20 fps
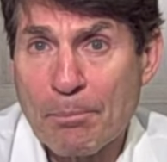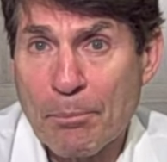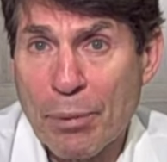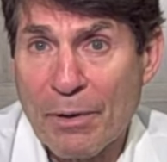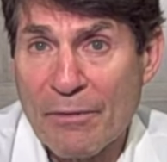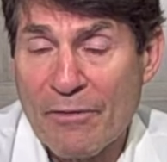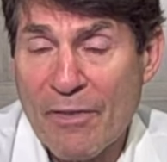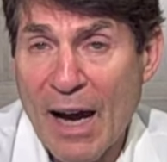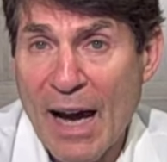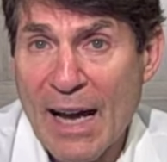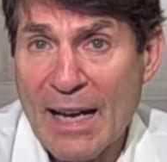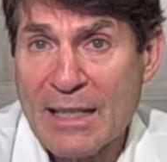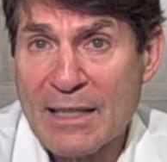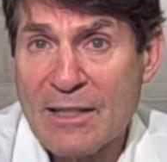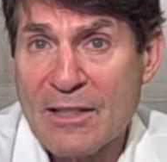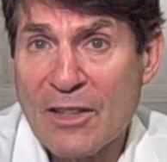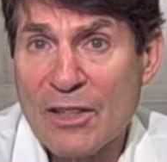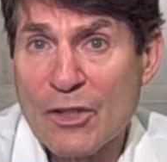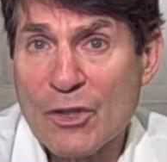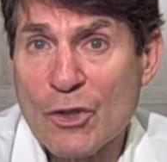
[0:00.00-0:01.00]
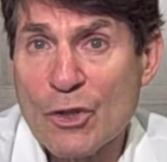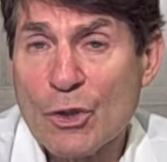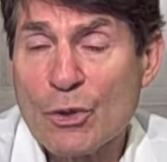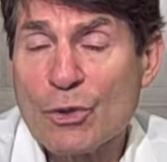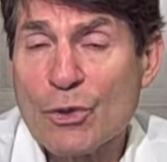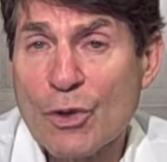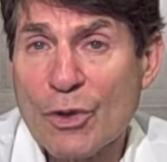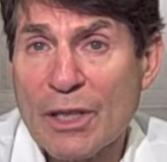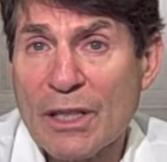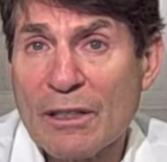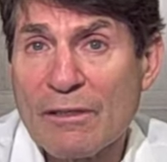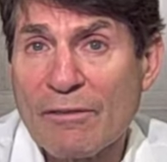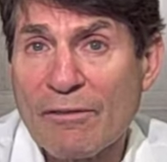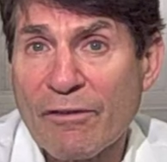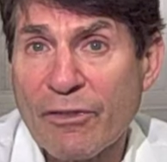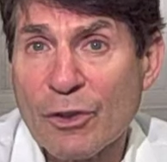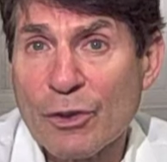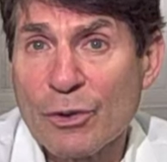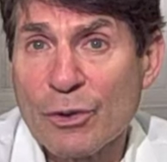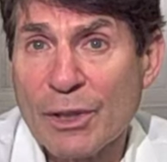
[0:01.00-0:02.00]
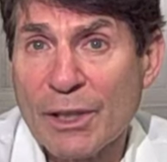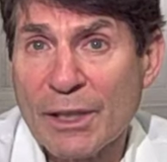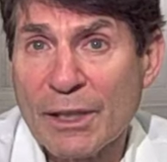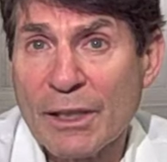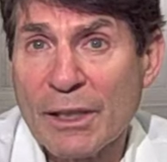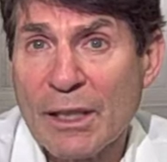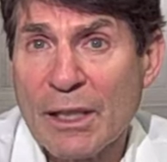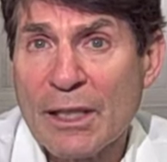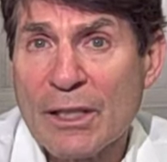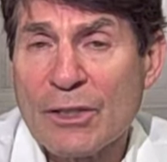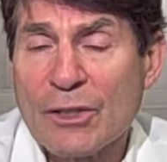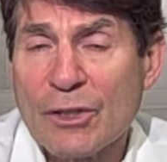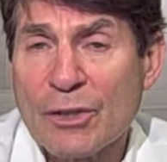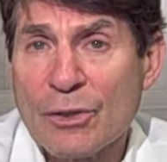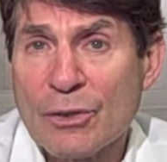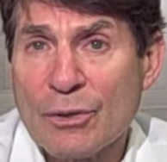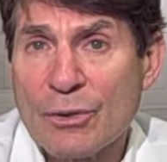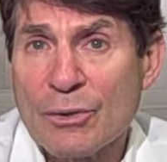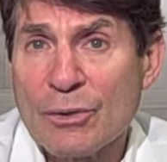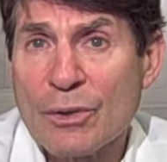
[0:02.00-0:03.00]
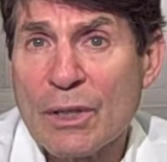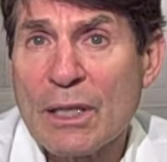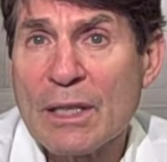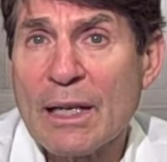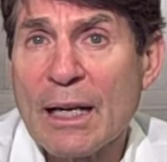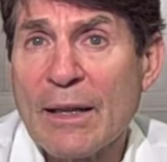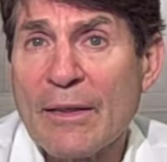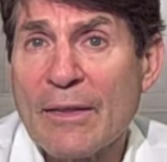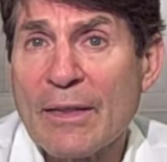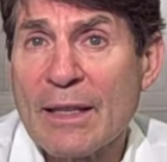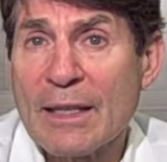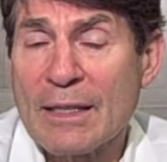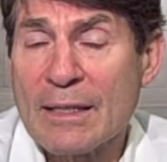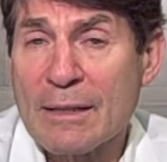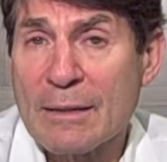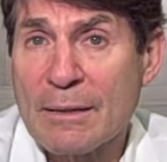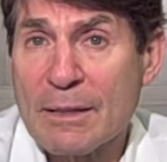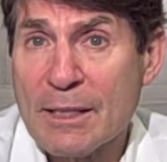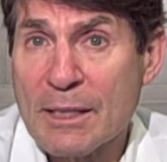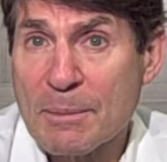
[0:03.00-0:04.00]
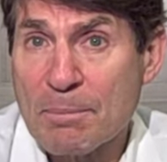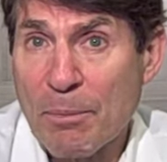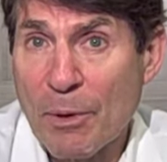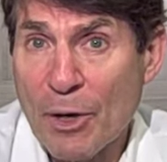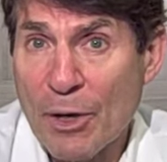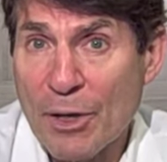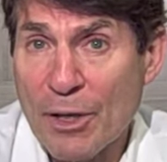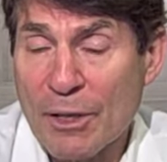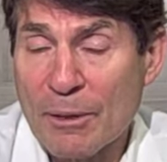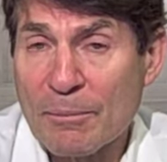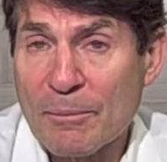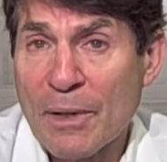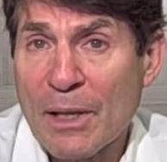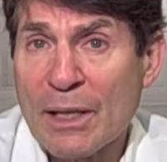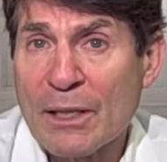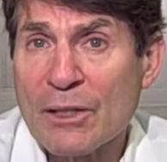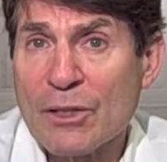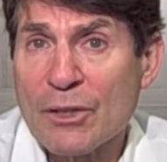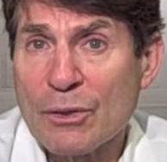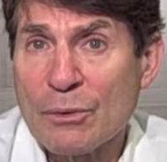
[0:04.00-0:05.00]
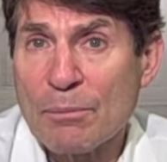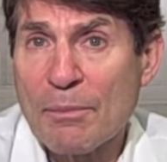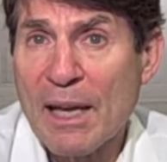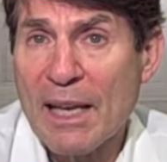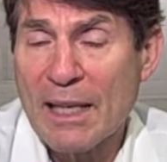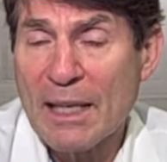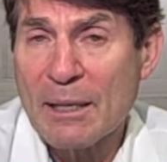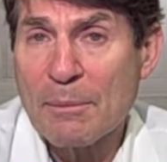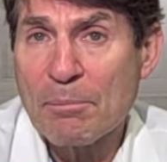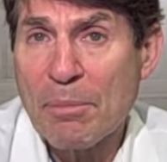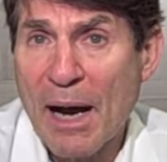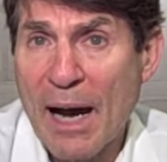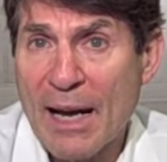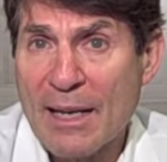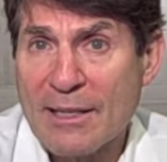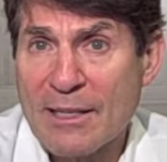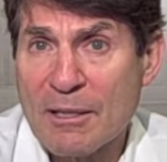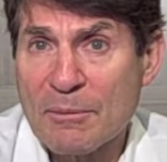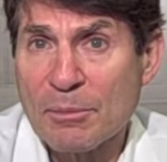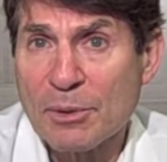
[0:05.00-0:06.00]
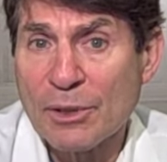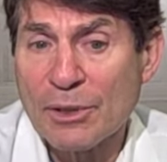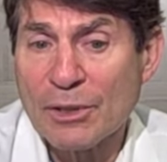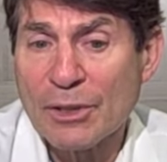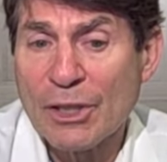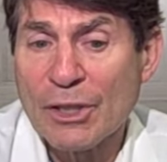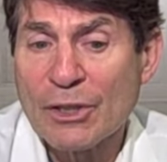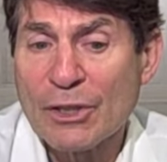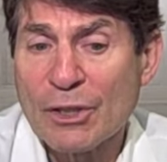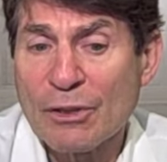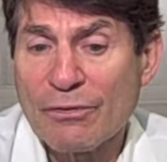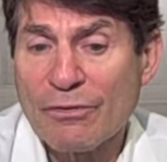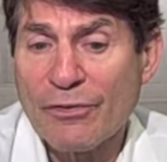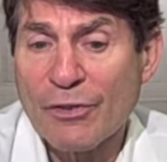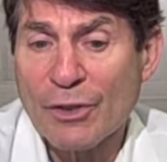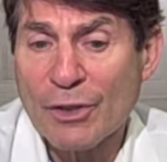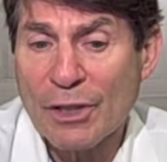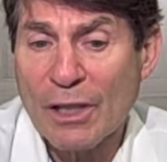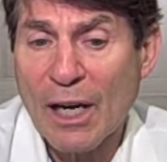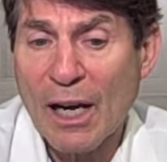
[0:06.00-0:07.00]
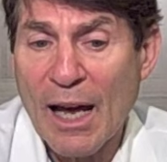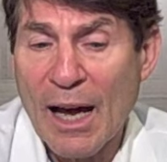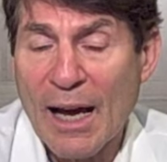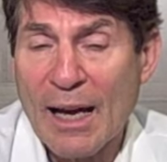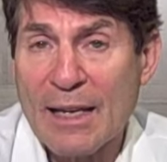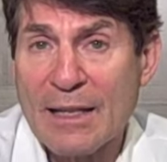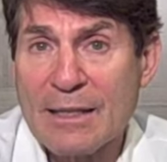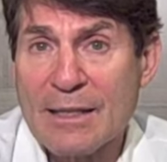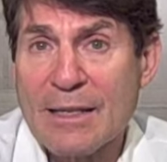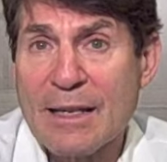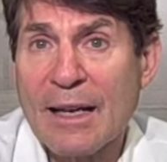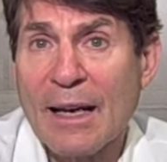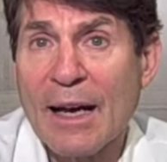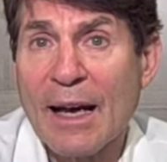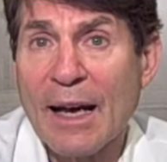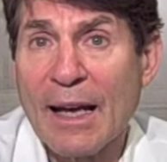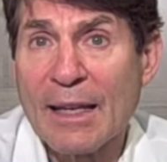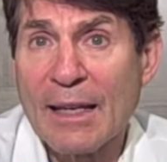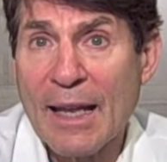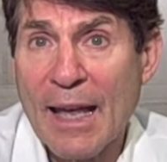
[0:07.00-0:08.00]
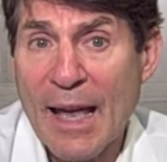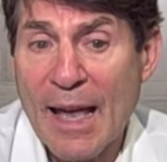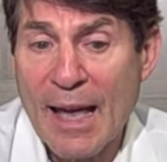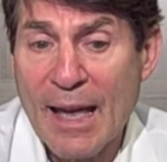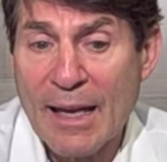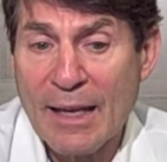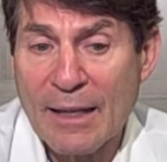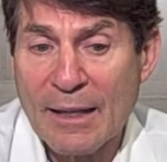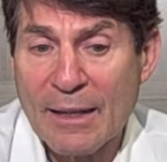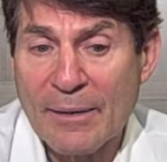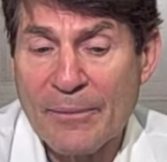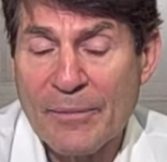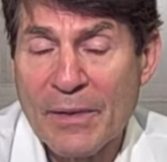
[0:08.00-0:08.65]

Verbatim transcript: provides the nutrient fluid to the sperm to make it possible to fertilize an egg.